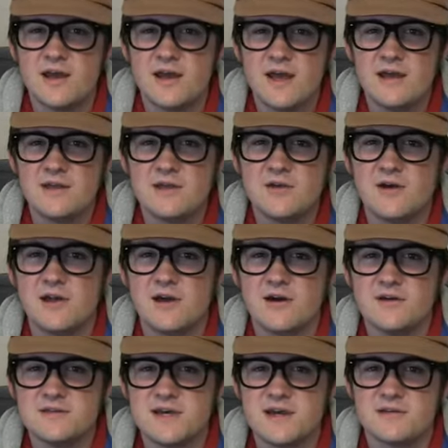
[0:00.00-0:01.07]
And, you know, I
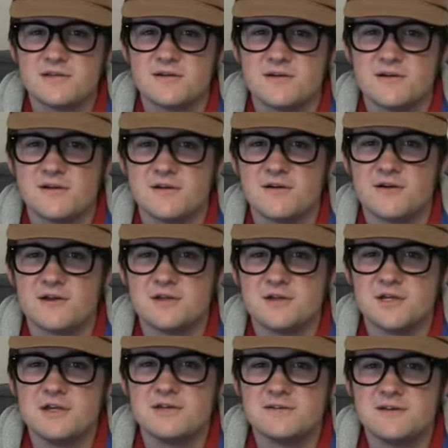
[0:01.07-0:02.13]
contacted her, her and
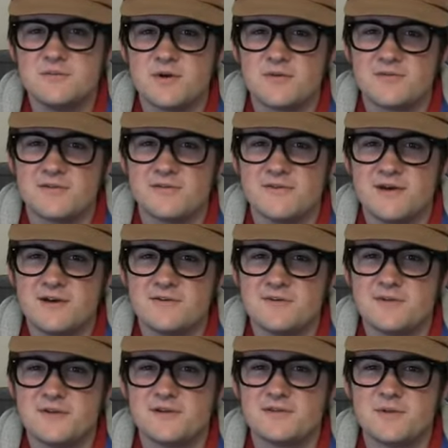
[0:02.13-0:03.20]
she seemed perfectly fine
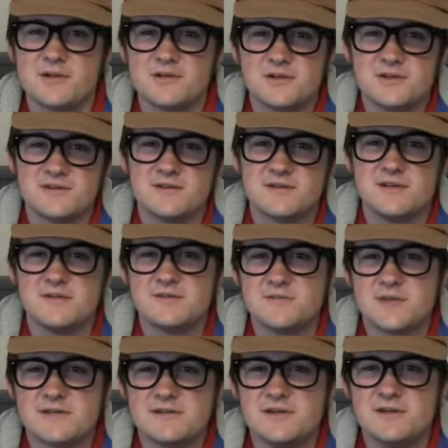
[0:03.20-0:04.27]
with it, especially since she was
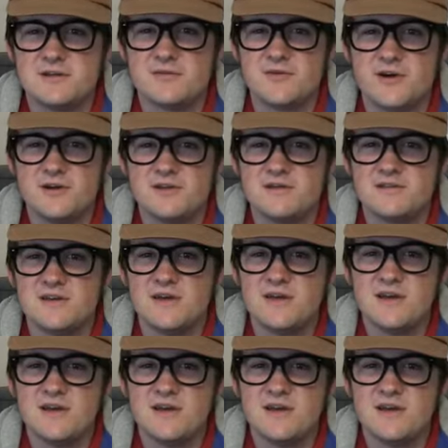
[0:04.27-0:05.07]
in my senior project.